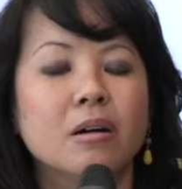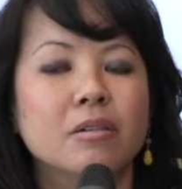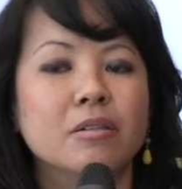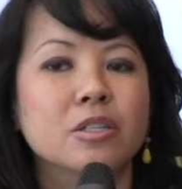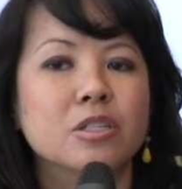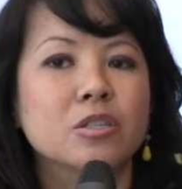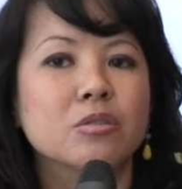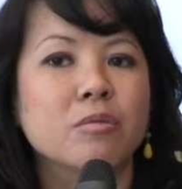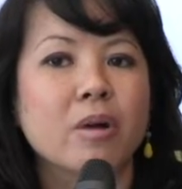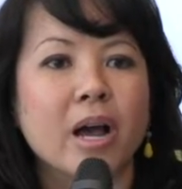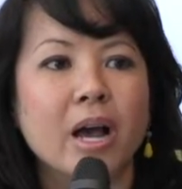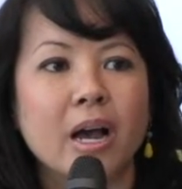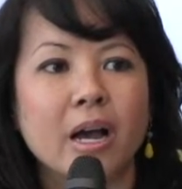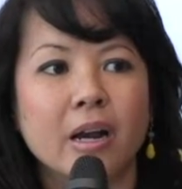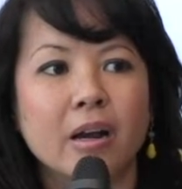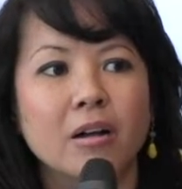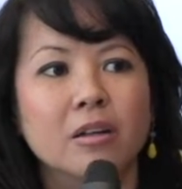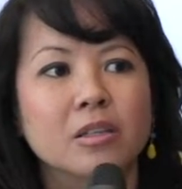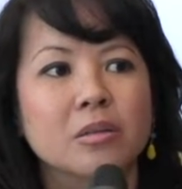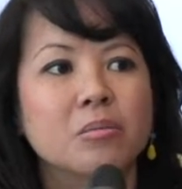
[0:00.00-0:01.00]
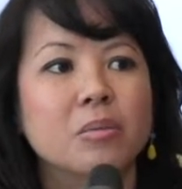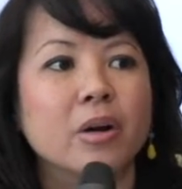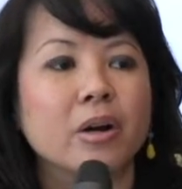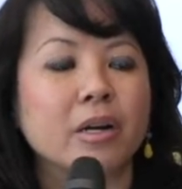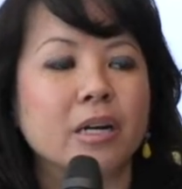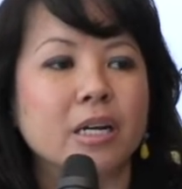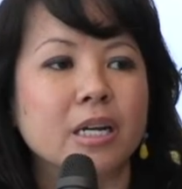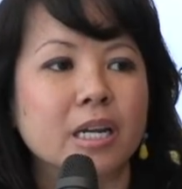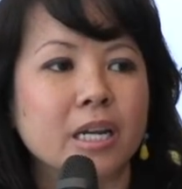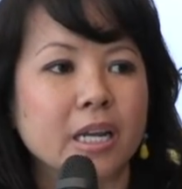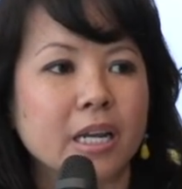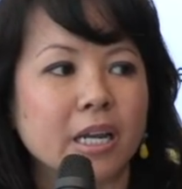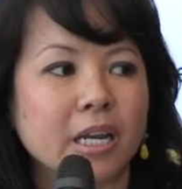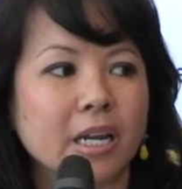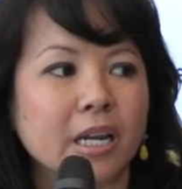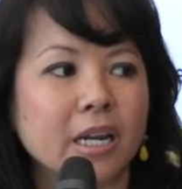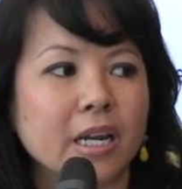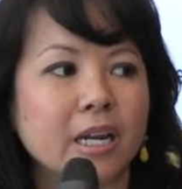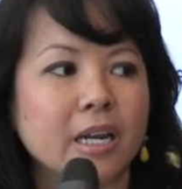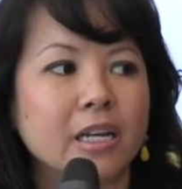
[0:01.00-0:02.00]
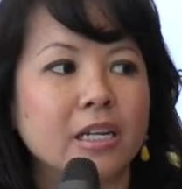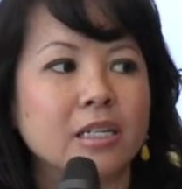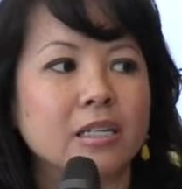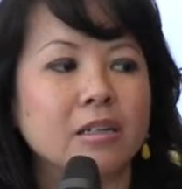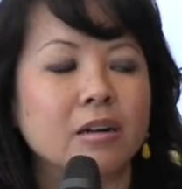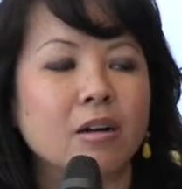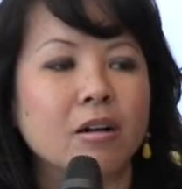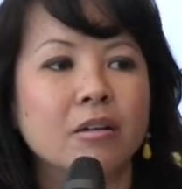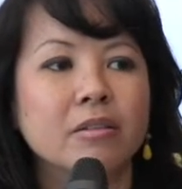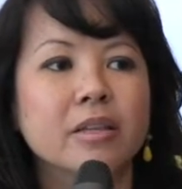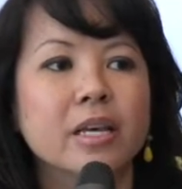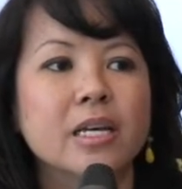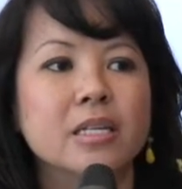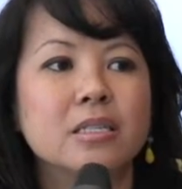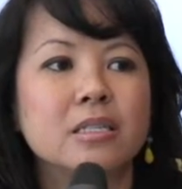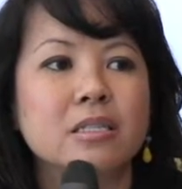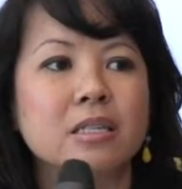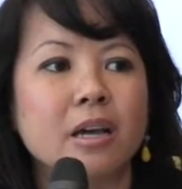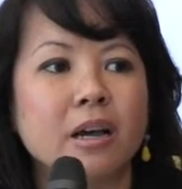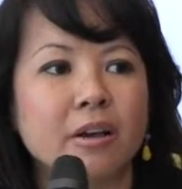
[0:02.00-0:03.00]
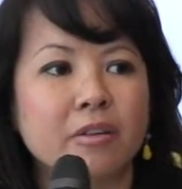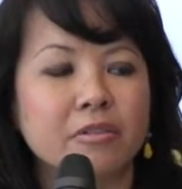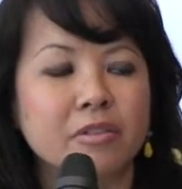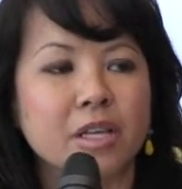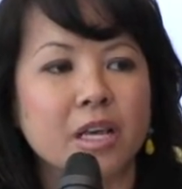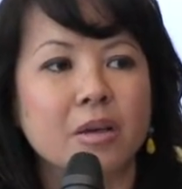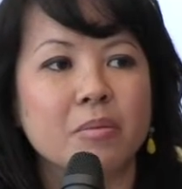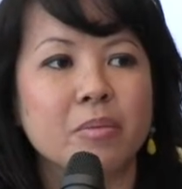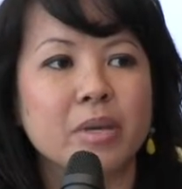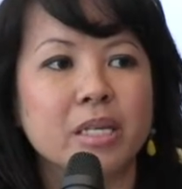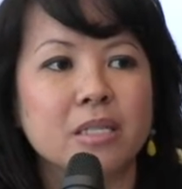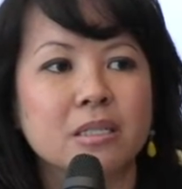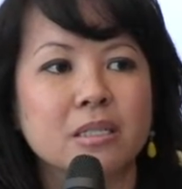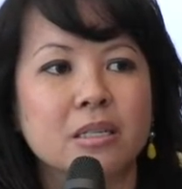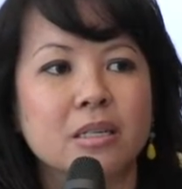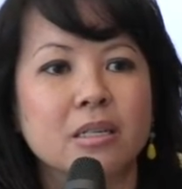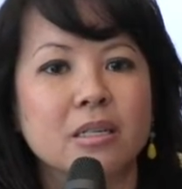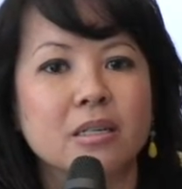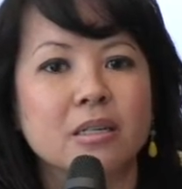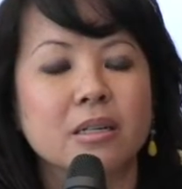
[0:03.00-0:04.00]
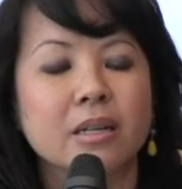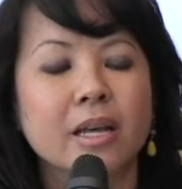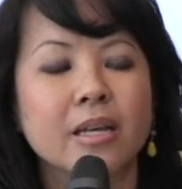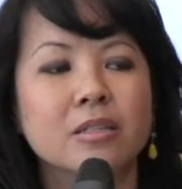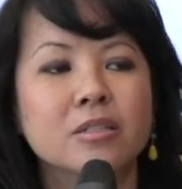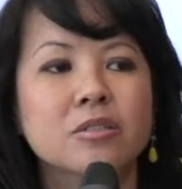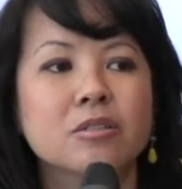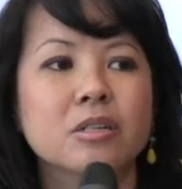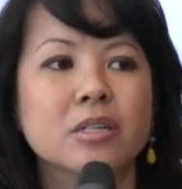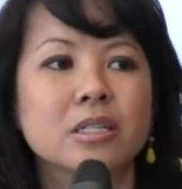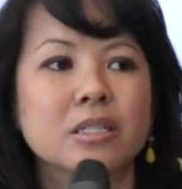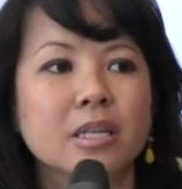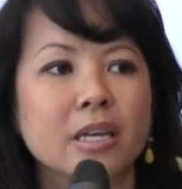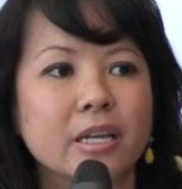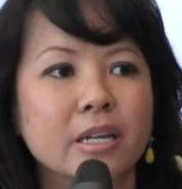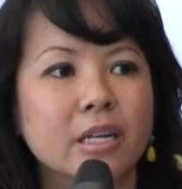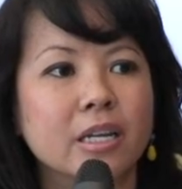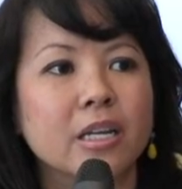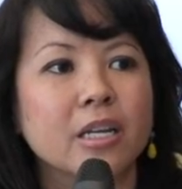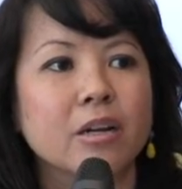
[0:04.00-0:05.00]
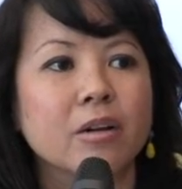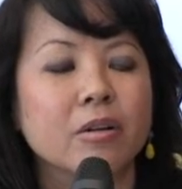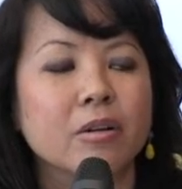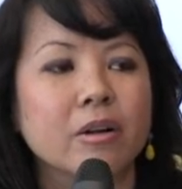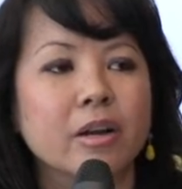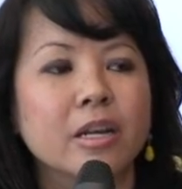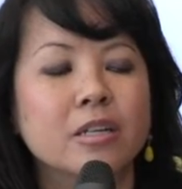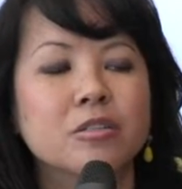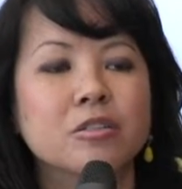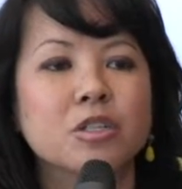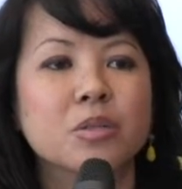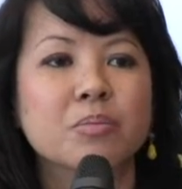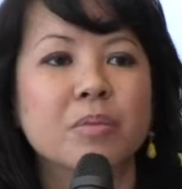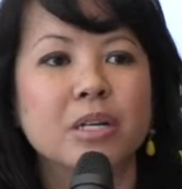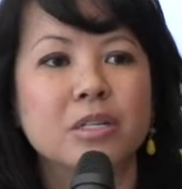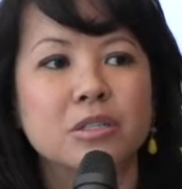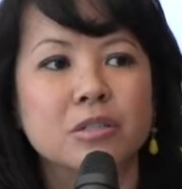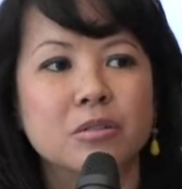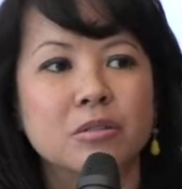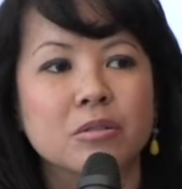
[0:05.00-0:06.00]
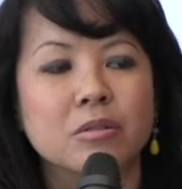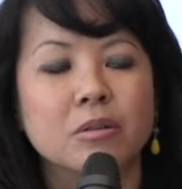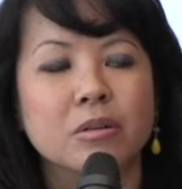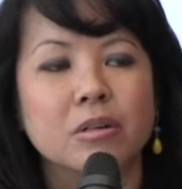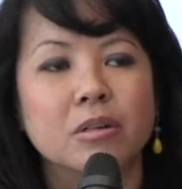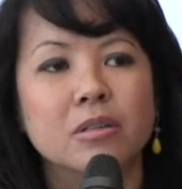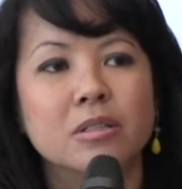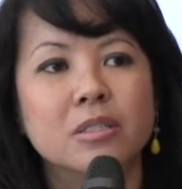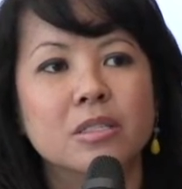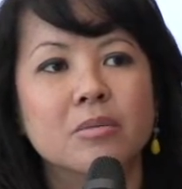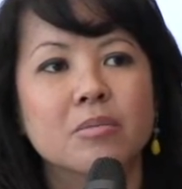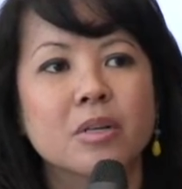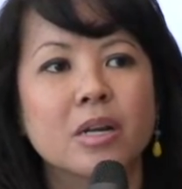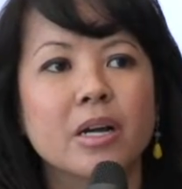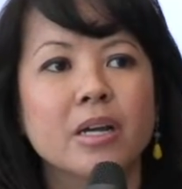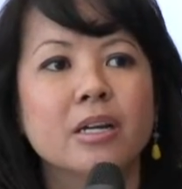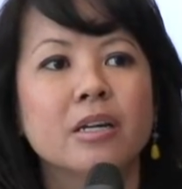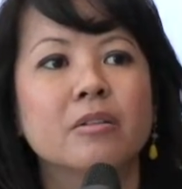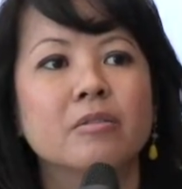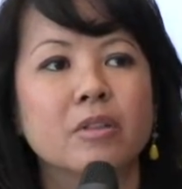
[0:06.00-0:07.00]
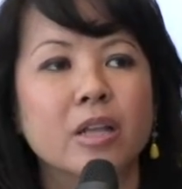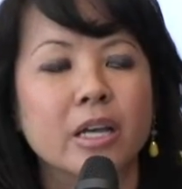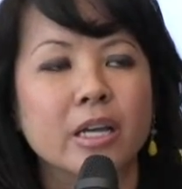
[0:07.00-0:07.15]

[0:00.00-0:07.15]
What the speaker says: swag, all the marketing, and all that stuff that makes it extra exciting or extra special, or some kind of